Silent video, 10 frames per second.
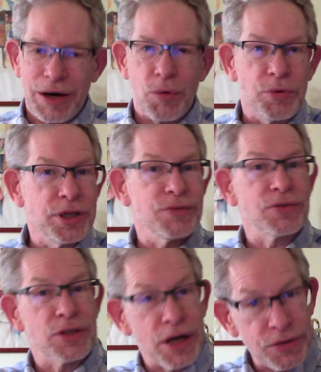When
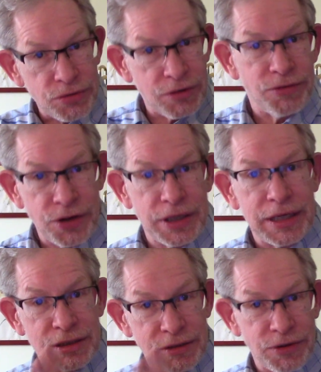you've gone to the very
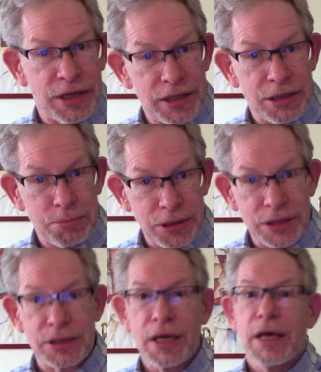end of the
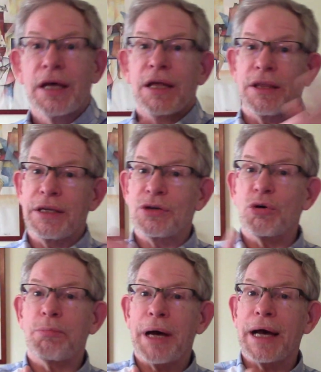piece, then you
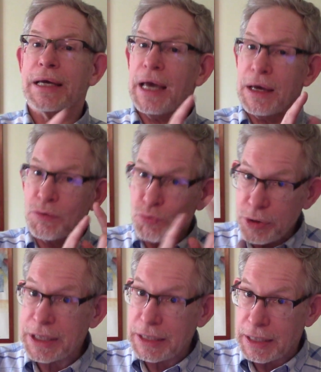go back and
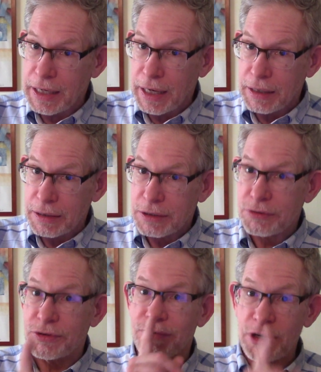read it again.
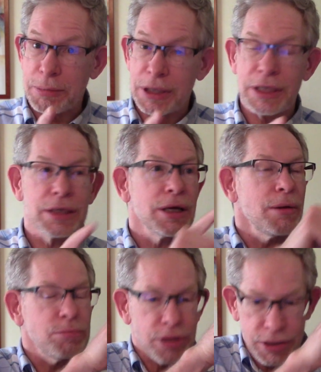From the very beginning,
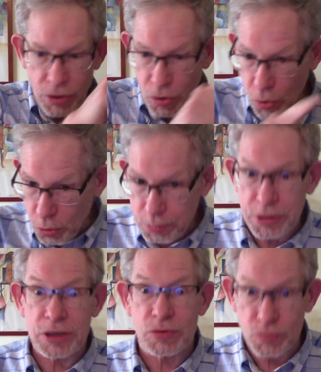play the whole
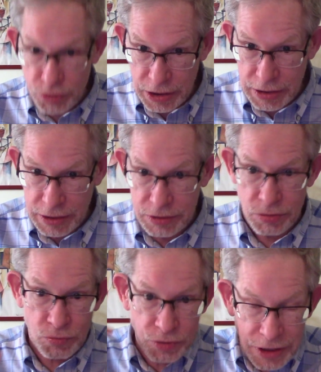piece reading
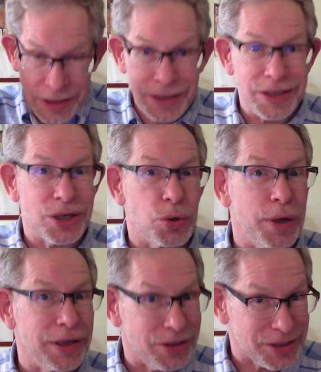to
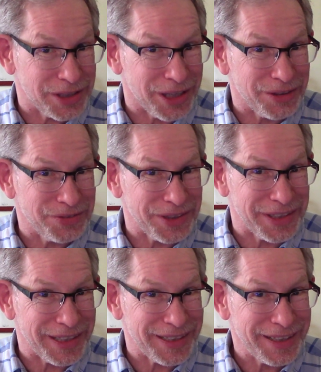reacquaint yourself
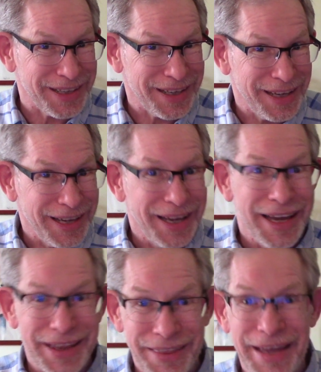with it.
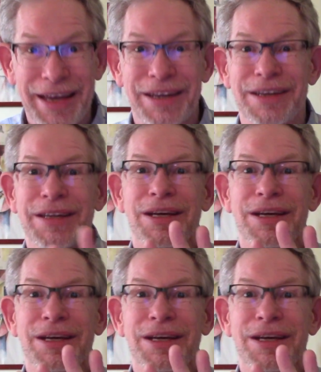And then